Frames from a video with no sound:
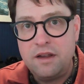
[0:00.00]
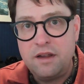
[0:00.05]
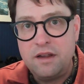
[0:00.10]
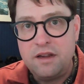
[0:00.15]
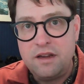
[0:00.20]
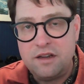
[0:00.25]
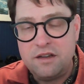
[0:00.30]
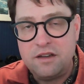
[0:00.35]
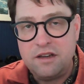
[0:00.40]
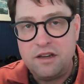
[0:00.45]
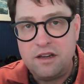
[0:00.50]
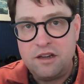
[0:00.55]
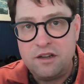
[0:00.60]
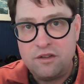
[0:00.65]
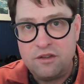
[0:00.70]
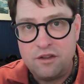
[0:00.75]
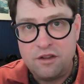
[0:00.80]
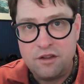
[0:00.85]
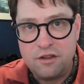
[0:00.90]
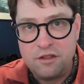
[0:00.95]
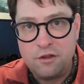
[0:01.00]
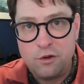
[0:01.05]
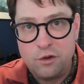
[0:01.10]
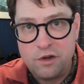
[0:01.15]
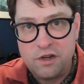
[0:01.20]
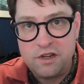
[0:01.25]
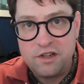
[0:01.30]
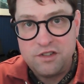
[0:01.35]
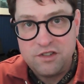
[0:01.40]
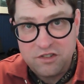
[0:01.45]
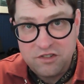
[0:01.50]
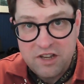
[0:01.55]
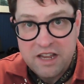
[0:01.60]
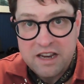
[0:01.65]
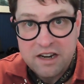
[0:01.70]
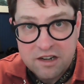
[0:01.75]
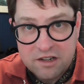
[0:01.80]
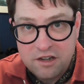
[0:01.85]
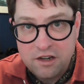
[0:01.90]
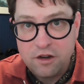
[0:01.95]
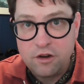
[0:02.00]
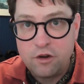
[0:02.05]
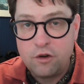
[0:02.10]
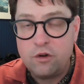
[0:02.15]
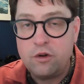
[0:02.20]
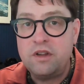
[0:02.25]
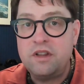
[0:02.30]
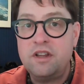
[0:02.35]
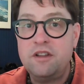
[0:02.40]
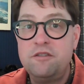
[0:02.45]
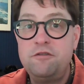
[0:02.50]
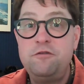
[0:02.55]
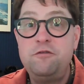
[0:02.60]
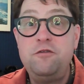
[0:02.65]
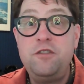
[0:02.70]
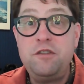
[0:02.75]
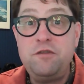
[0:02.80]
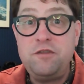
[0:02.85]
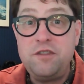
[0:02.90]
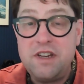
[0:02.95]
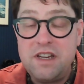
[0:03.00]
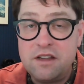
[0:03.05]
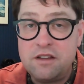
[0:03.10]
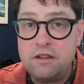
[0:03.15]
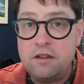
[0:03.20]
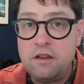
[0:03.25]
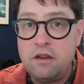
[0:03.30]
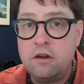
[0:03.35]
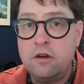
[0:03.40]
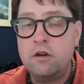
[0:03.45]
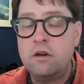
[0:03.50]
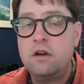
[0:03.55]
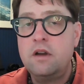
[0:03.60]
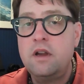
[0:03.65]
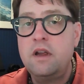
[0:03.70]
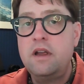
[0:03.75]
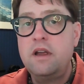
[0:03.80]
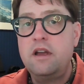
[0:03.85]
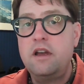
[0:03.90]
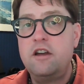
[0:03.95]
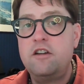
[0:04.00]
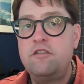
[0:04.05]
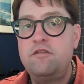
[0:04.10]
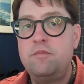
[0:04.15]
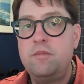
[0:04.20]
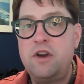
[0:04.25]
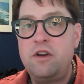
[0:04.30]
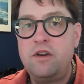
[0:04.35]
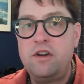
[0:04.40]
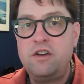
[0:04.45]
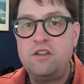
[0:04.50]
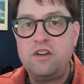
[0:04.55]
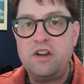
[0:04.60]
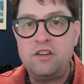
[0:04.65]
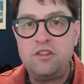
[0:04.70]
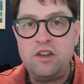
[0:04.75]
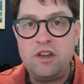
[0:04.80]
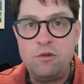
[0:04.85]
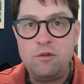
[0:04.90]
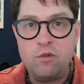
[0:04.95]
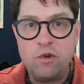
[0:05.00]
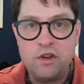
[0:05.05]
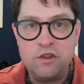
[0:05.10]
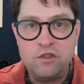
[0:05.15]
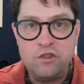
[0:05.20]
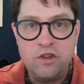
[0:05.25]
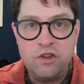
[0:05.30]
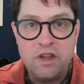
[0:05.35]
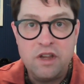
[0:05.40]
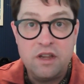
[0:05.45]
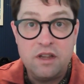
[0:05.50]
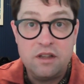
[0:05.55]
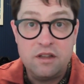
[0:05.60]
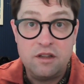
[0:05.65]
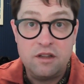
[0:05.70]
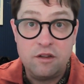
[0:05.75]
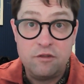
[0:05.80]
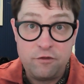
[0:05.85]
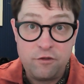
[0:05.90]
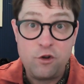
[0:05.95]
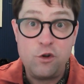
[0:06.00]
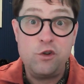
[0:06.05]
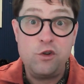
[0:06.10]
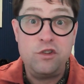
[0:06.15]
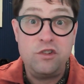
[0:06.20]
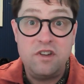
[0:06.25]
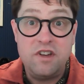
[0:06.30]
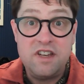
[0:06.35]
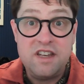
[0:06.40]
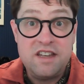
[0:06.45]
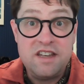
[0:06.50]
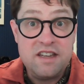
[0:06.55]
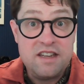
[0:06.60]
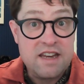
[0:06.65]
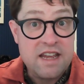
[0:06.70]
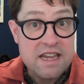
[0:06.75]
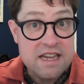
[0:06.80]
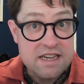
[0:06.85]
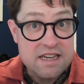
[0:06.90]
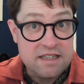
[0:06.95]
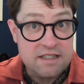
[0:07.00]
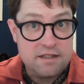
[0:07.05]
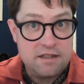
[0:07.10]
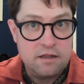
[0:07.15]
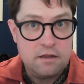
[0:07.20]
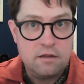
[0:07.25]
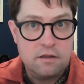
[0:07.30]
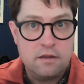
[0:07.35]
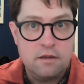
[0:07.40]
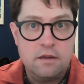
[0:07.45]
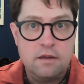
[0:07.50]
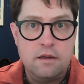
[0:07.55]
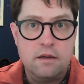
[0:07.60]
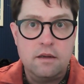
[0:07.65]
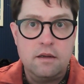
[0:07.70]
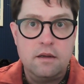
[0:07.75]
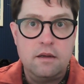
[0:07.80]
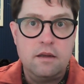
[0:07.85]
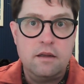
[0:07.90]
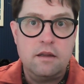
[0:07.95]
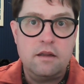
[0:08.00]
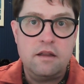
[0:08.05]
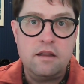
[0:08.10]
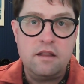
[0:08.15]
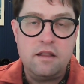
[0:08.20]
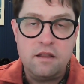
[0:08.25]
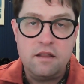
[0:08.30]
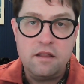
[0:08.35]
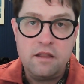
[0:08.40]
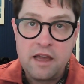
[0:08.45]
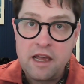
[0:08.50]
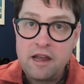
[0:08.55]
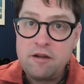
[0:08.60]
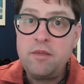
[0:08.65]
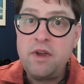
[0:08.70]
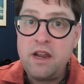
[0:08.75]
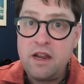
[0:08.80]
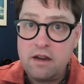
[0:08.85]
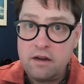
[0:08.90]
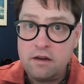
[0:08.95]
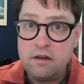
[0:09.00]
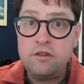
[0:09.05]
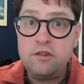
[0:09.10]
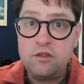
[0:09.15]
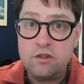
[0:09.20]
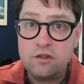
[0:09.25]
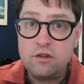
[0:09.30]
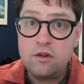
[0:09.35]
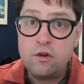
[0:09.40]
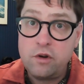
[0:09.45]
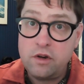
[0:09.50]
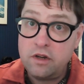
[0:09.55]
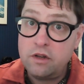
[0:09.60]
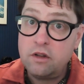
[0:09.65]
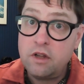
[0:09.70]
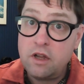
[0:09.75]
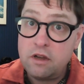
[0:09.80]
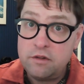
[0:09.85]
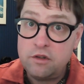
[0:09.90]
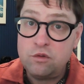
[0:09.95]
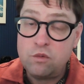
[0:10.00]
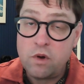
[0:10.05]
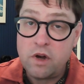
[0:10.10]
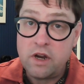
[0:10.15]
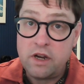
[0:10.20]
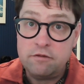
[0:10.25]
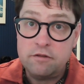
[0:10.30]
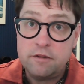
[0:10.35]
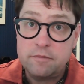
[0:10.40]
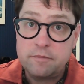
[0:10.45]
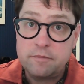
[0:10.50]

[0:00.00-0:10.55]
in the 32nd year, in the 50th year of marriage, as he was in the first date, that man is going to love his wife.